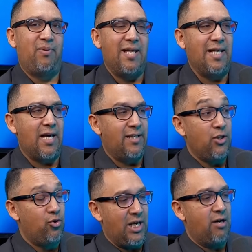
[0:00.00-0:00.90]
and then
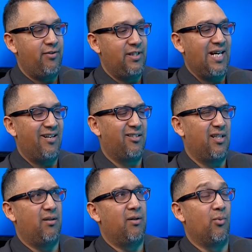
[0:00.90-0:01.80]
you tear everything down. It's
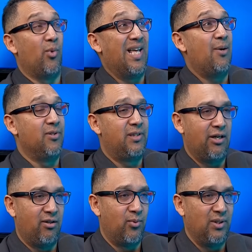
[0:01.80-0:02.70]
like, well, that was
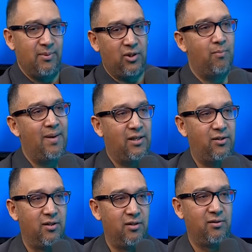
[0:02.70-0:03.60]
terrible. Let me go back
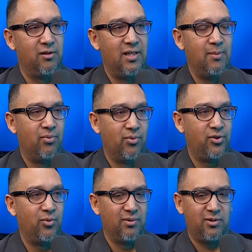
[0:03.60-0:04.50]
to the liberals
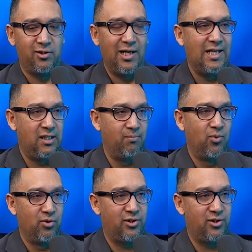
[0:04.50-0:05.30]
who are slightly more